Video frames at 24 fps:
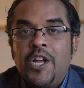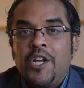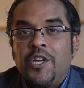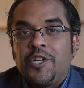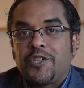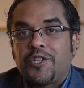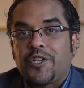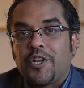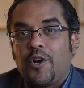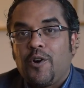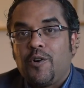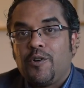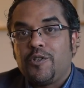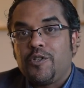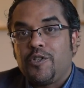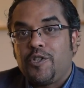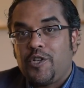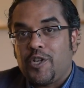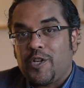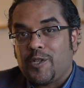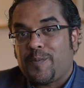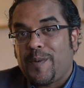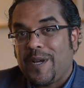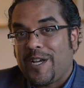So
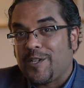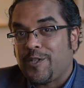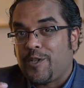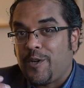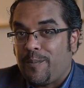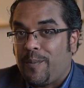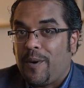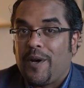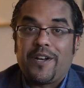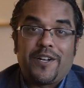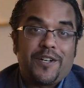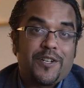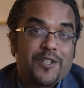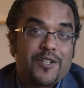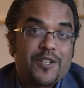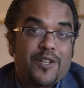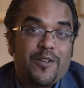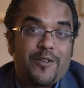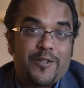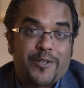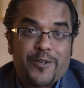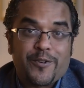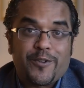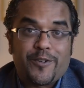just because you put a
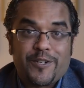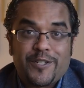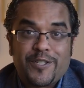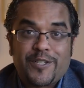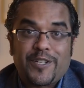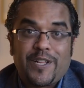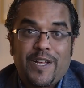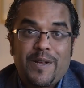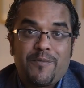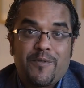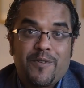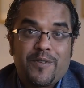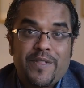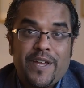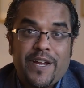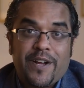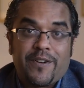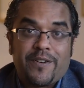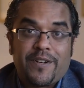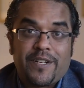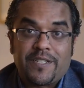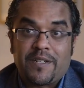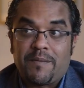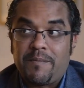disclosure or disclaimer
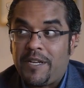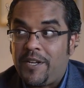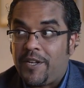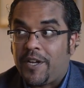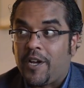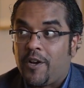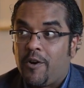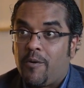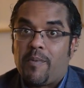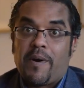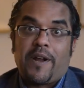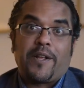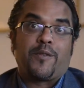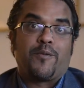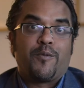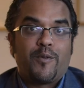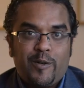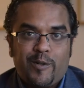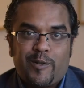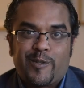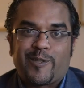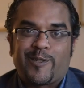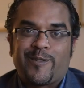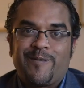there doesn't mean you can go break the
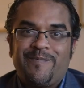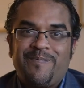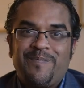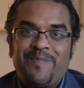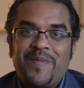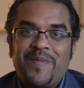rules.